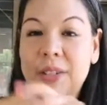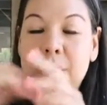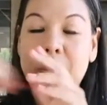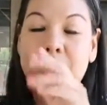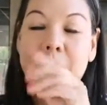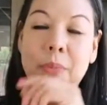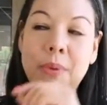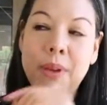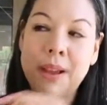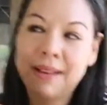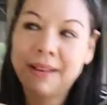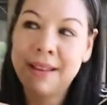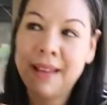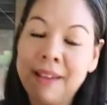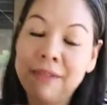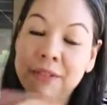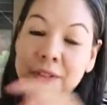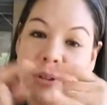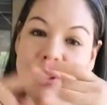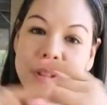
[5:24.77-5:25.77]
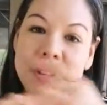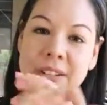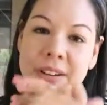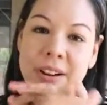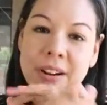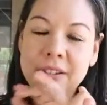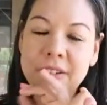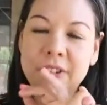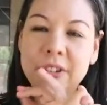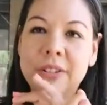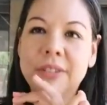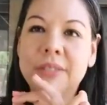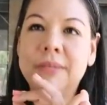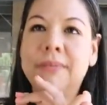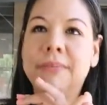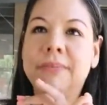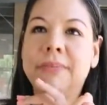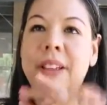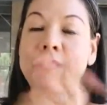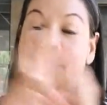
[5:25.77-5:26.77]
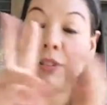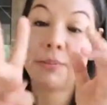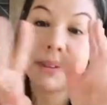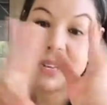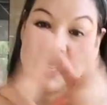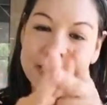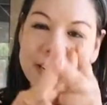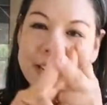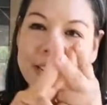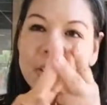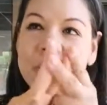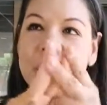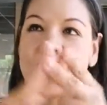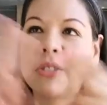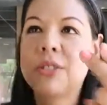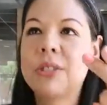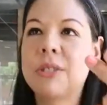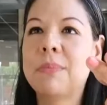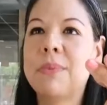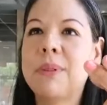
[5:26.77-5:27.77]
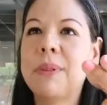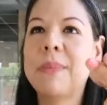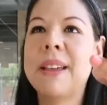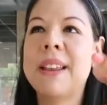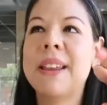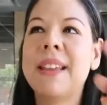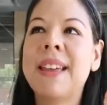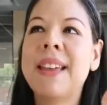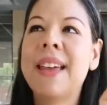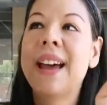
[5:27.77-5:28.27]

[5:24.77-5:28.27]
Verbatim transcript: So after the doctor, after my second doctor's appointment,